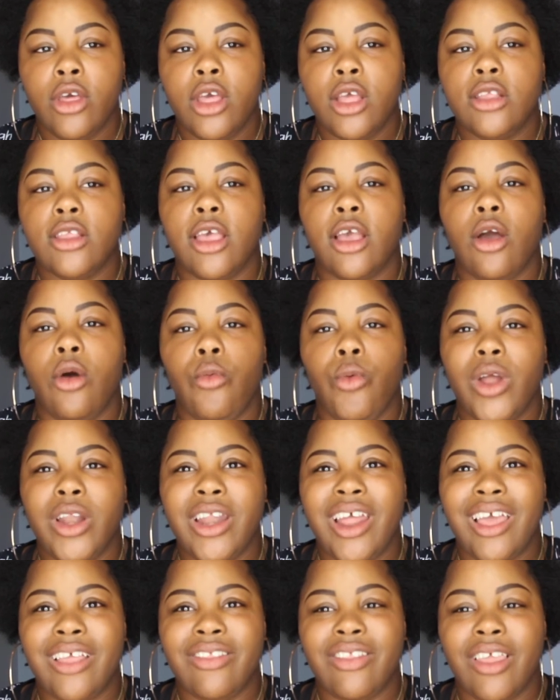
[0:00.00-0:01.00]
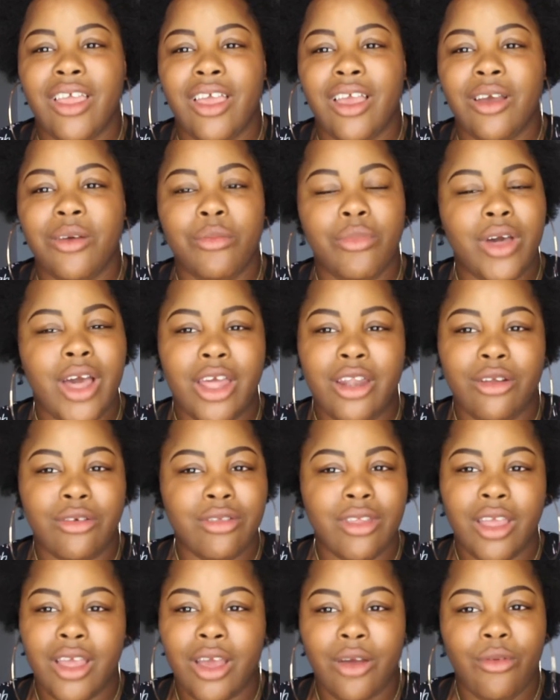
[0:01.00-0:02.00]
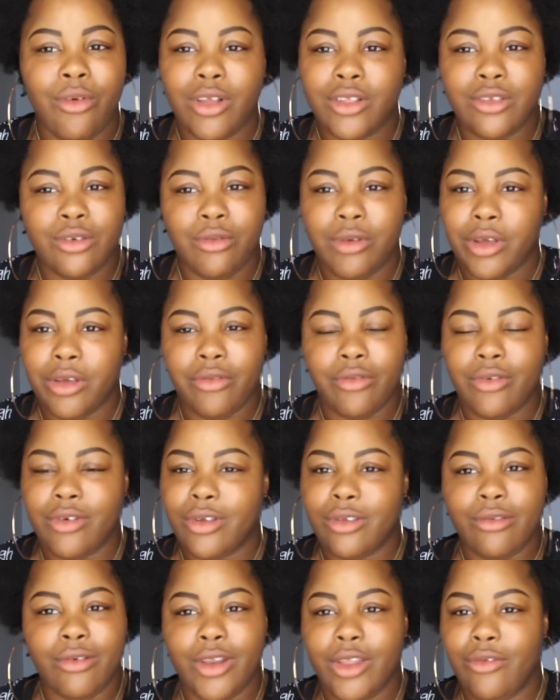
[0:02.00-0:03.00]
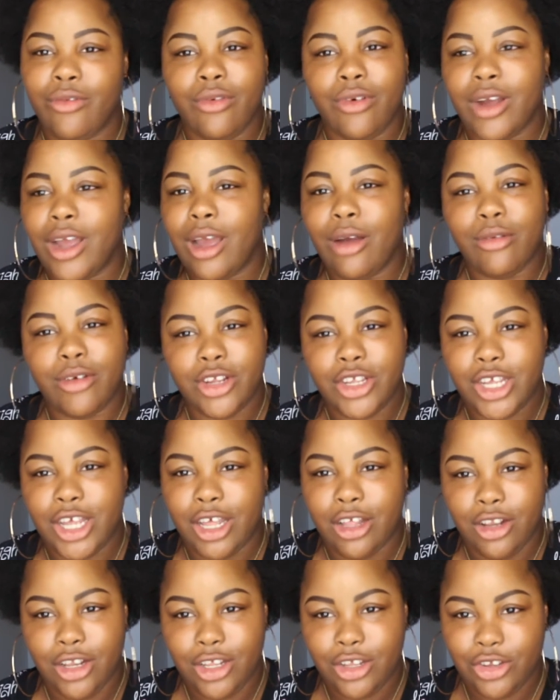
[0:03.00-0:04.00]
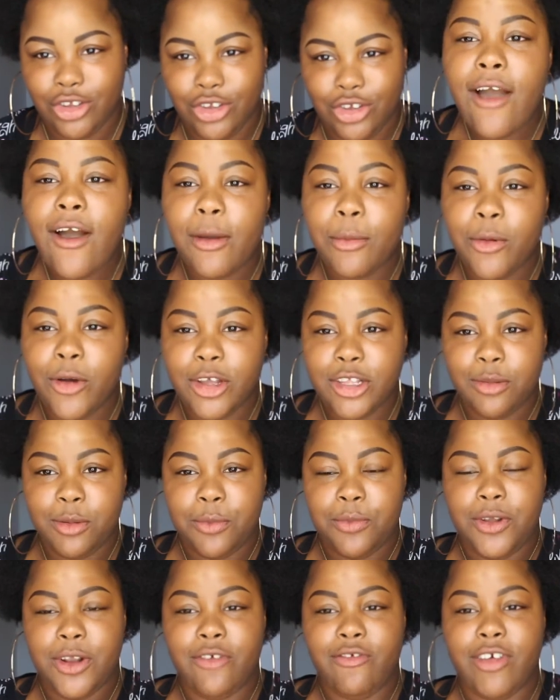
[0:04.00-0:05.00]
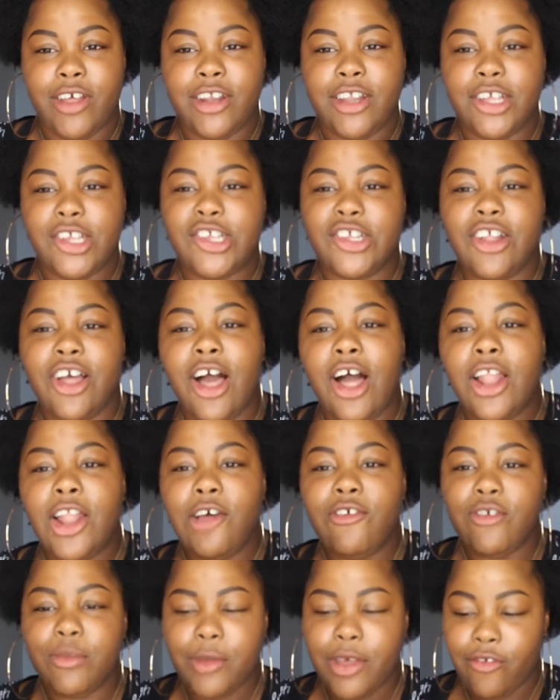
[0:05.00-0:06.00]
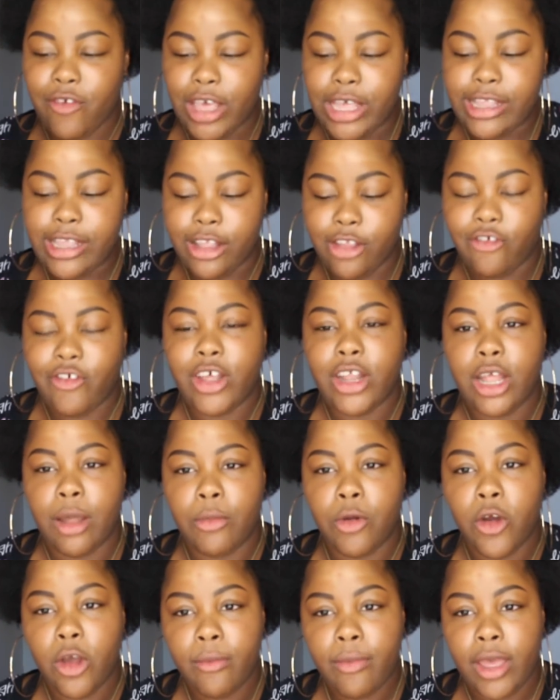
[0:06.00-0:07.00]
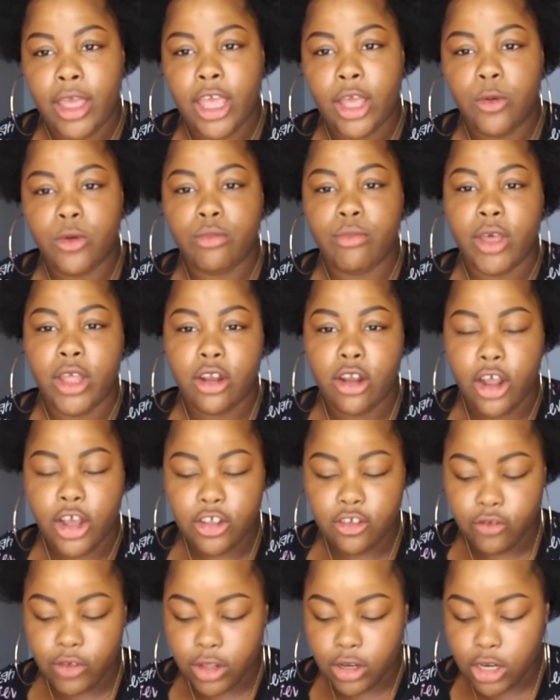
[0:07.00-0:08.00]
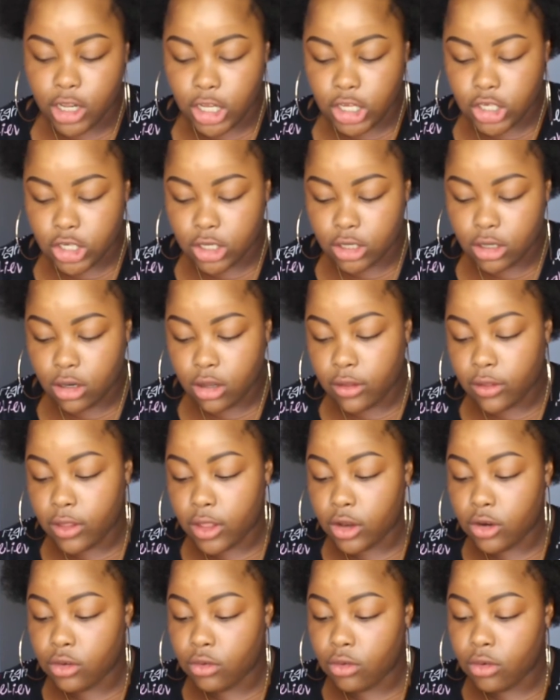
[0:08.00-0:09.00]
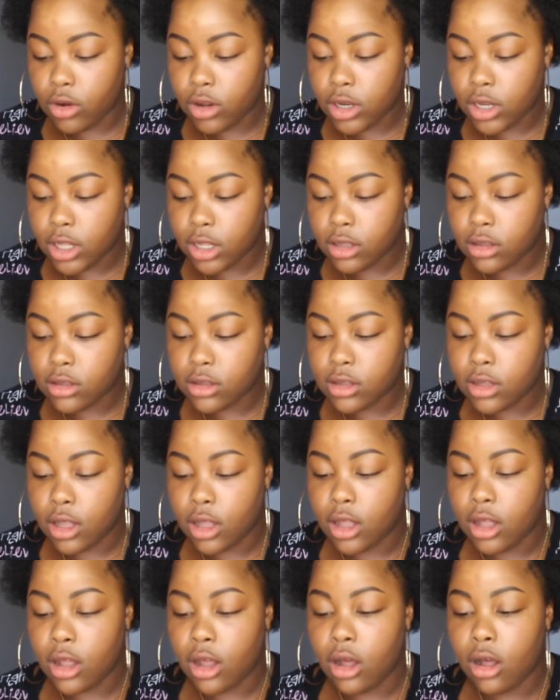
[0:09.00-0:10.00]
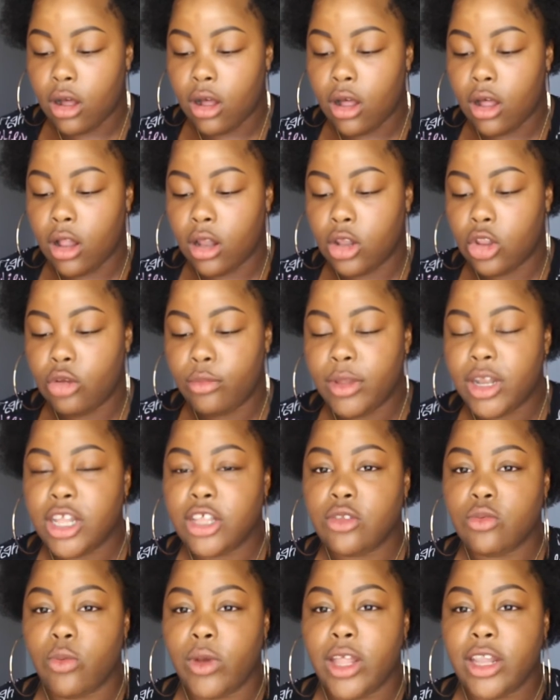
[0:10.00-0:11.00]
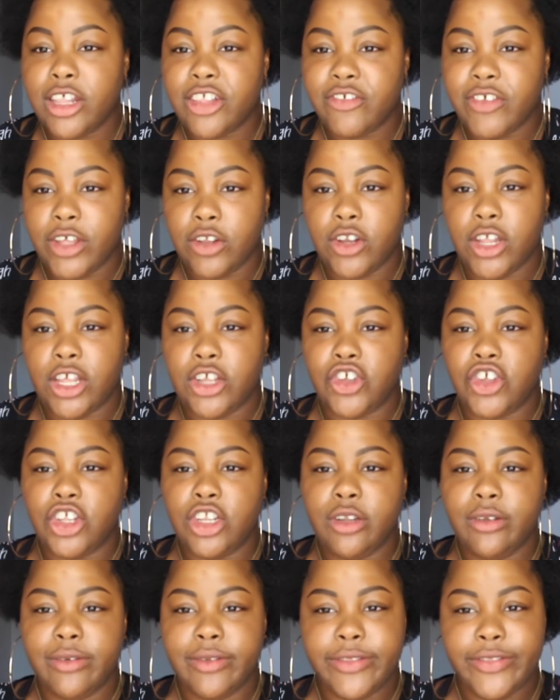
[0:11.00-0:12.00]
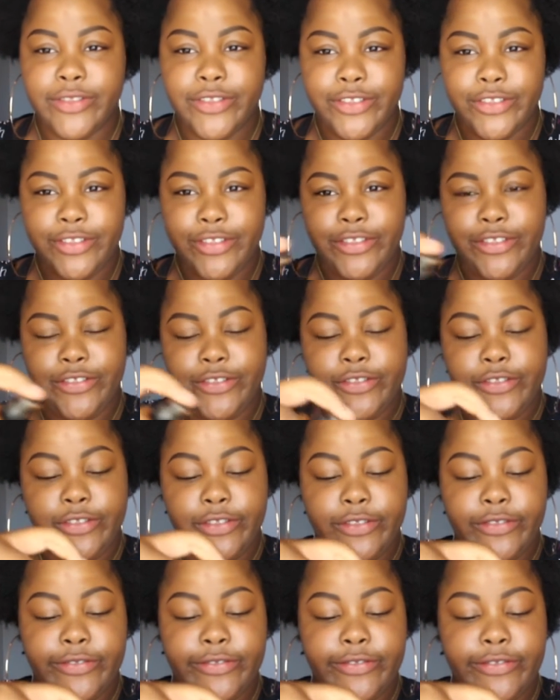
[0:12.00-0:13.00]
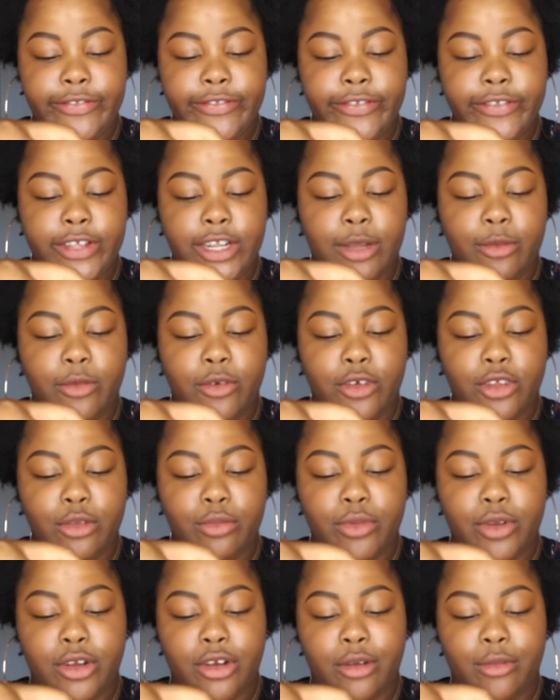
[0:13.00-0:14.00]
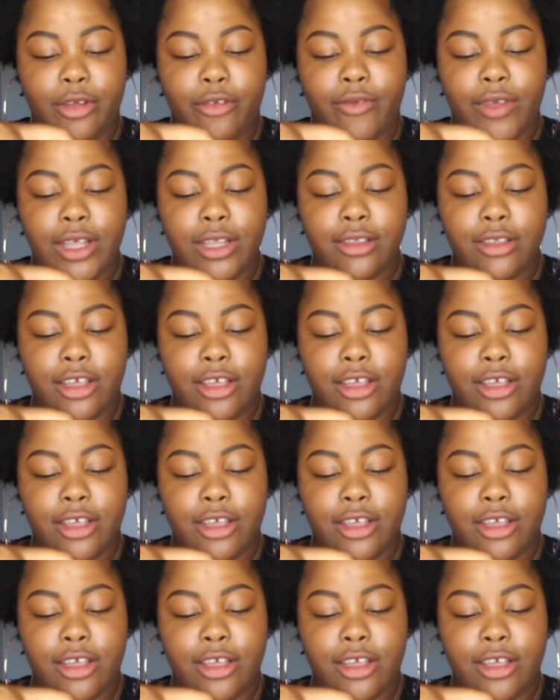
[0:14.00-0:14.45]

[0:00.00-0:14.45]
it's like a one night thing, but I don't think I want to wear it for a 24 hour challenge. Oh, I'm going to be putting foundation all over my face and the found I'm going back in with my NARS foundation, the New Orleans uh, uh, Luminous Weightless Foundation. And I'm going to put it on my face